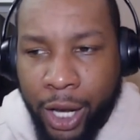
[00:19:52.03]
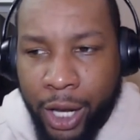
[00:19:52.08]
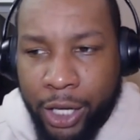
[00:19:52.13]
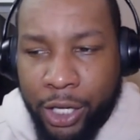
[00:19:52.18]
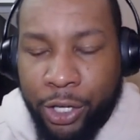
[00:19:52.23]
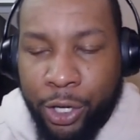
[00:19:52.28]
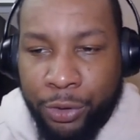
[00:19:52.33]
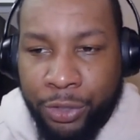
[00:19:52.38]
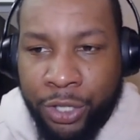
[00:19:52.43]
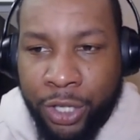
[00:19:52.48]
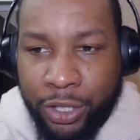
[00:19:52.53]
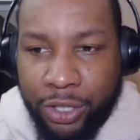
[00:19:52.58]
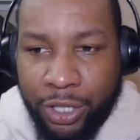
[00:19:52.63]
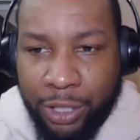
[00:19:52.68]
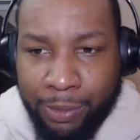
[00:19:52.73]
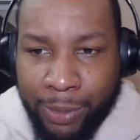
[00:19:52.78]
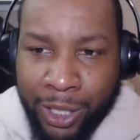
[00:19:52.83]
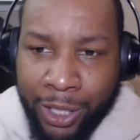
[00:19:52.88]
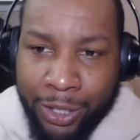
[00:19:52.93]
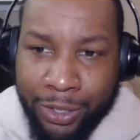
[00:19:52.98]
you know, 60
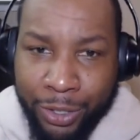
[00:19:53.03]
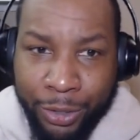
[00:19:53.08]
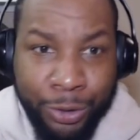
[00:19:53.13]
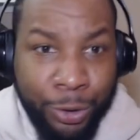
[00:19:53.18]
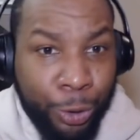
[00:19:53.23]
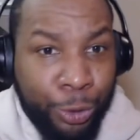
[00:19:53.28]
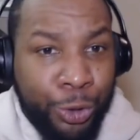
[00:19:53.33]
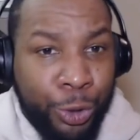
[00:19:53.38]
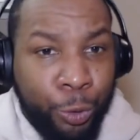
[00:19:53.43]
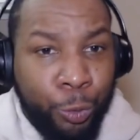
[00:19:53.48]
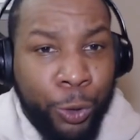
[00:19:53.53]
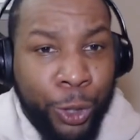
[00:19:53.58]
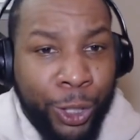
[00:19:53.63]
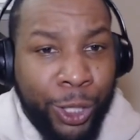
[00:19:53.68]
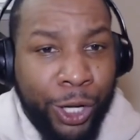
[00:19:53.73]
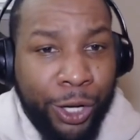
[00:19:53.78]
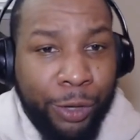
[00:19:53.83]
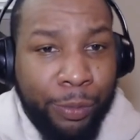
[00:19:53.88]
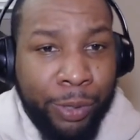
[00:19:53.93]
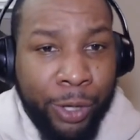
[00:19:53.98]
minutes, assert your will
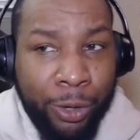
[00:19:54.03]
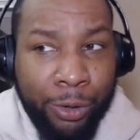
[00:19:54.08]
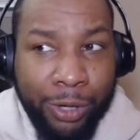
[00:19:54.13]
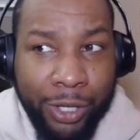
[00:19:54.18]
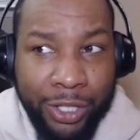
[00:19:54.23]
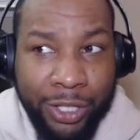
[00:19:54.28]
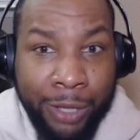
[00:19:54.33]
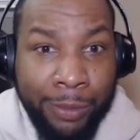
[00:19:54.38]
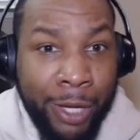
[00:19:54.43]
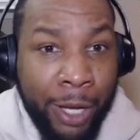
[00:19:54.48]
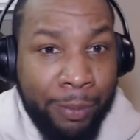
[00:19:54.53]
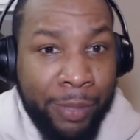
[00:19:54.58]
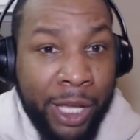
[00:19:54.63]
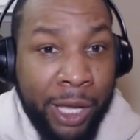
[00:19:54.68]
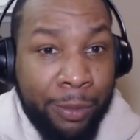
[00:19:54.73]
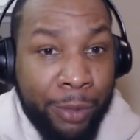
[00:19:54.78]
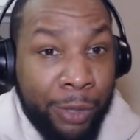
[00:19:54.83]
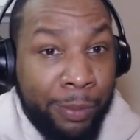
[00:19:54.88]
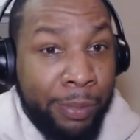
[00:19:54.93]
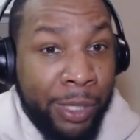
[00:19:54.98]
on opponents and be
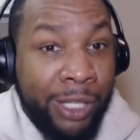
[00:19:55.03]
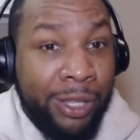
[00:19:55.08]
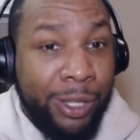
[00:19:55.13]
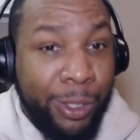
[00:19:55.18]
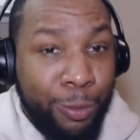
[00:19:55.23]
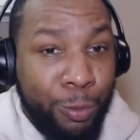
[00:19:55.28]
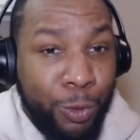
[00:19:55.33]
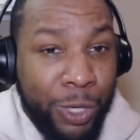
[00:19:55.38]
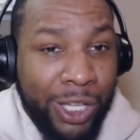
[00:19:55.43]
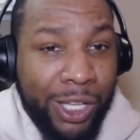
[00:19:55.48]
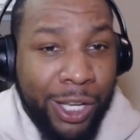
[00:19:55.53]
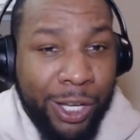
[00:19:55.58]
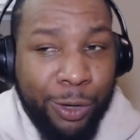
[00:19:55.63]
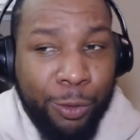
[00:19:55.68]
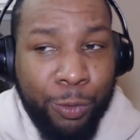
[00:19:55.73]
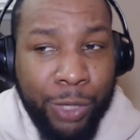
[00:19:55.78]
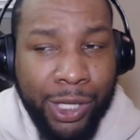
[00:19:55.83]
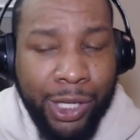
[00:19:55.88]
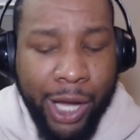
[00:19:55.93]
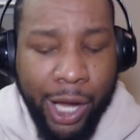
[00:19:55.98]
able to beat them week in and
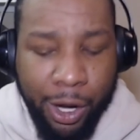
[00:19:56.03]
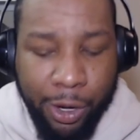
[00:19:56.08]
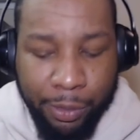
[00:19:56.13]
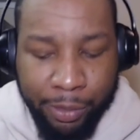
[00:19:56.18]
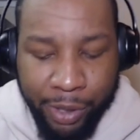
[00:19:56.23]
week out.